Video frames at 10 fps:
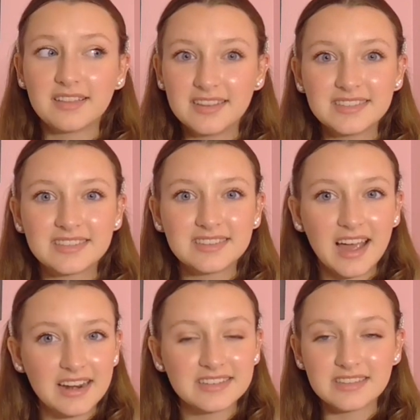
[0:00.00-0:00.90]
this
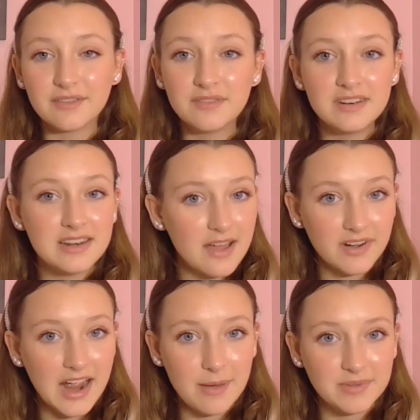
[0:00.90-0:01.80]
kind of stuff
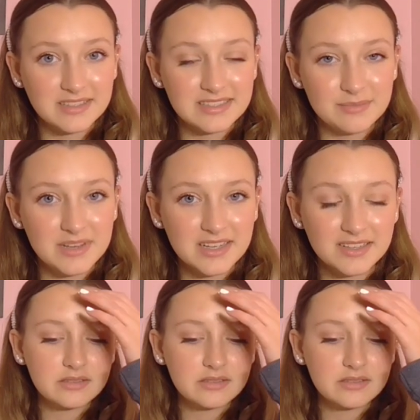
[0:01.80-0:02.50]
never happens to me.